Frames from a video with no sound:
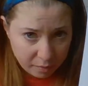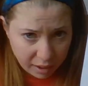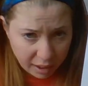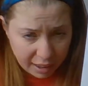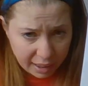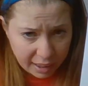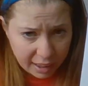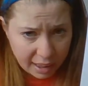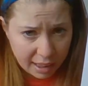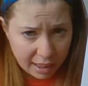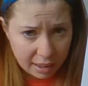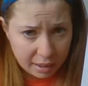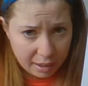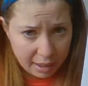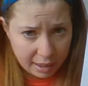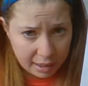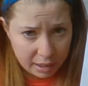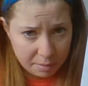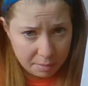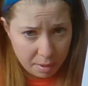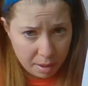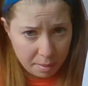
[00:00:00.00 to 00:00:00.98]
and I kind of
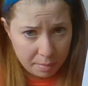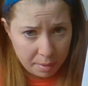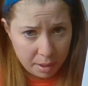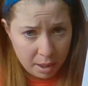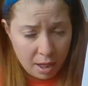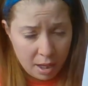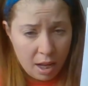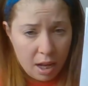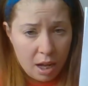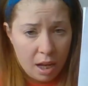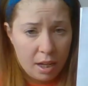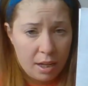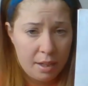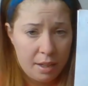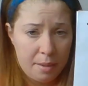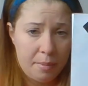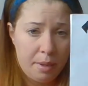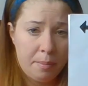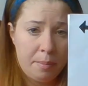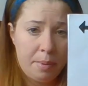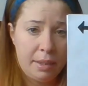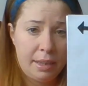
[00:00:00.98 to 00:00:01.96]
lined them up,
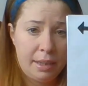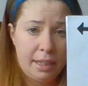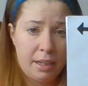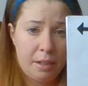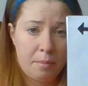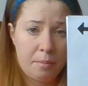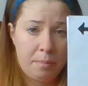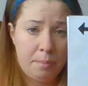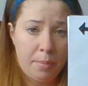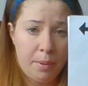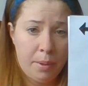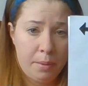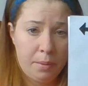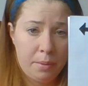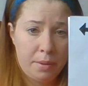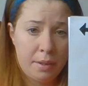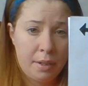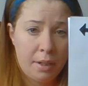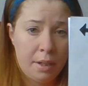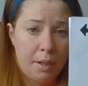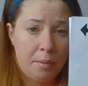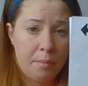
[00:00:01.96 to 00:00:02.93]
but they are both